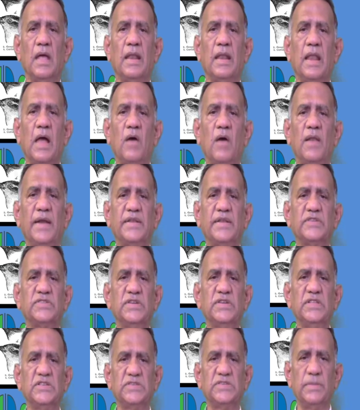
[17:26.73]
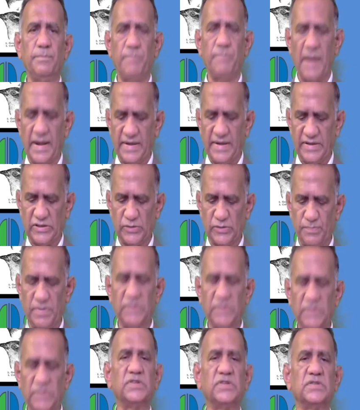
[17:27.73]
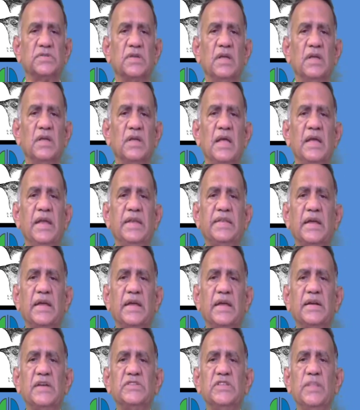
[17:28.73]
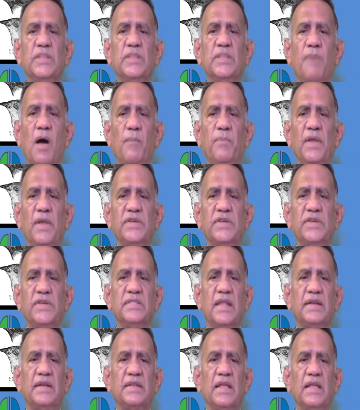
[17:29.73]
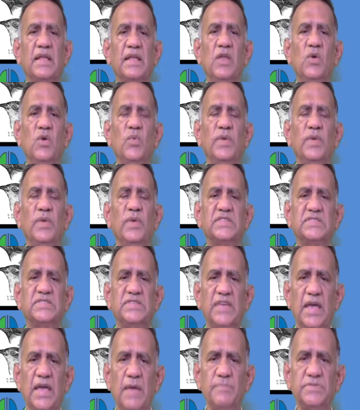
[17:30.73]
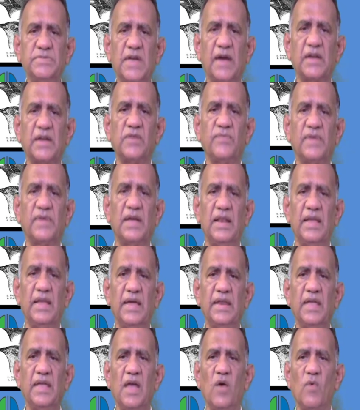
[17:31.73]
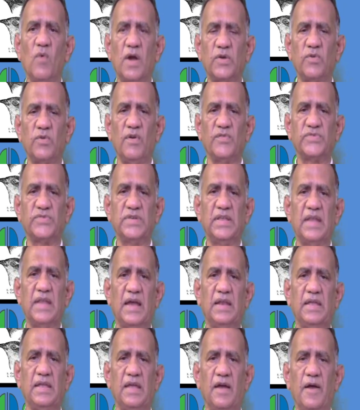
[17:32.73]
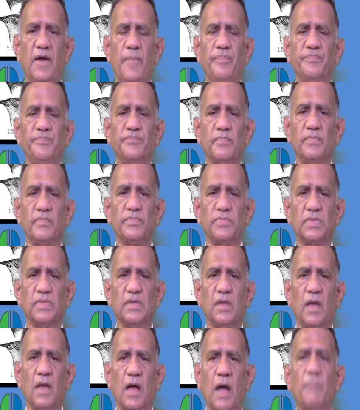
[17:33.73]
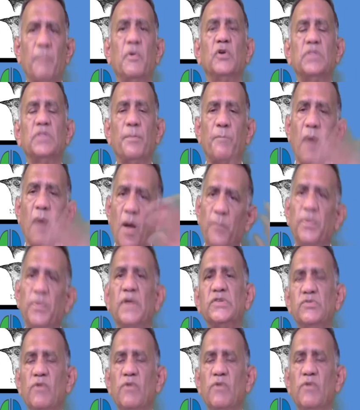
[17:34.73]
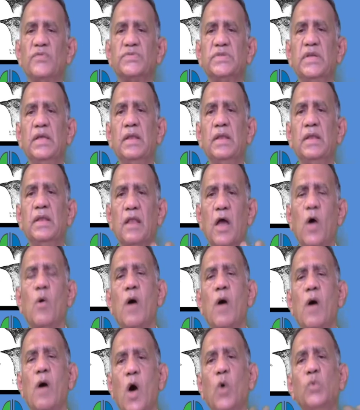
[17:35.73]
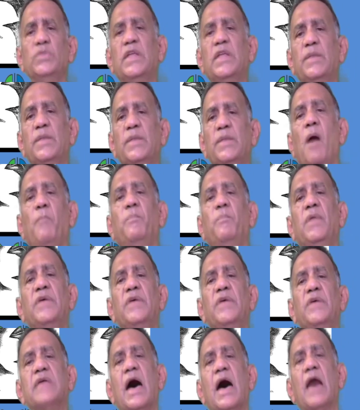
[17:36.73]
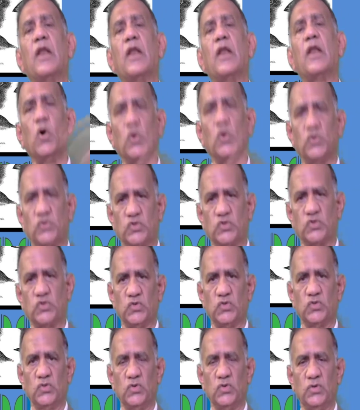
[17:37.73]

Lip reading: Now let us see the sympatric species. It occurs in the population that they live in the same geographical area what we have seen earlier. About the population we have seen, now how that population arose.